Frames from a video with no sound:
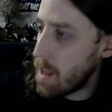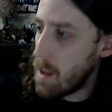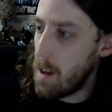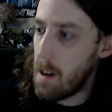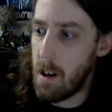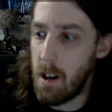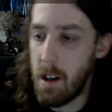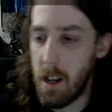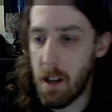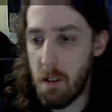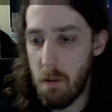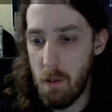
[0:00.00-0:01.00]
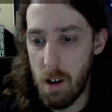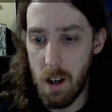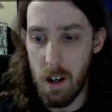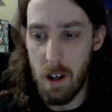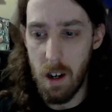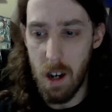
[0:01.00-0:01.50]
Alright, next
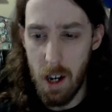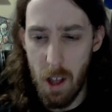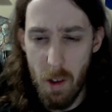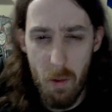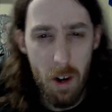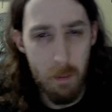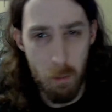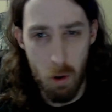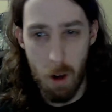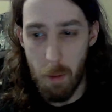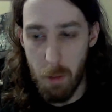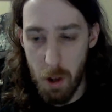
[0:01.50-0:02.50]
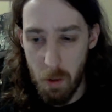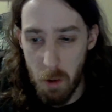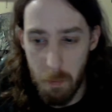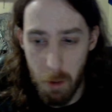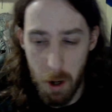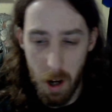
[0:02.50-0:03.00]
one. Another one I probably would
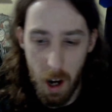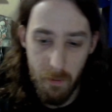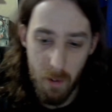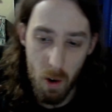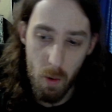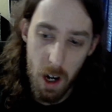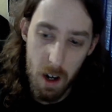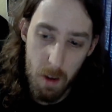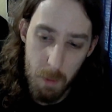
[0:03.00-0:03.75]
have put off for a while,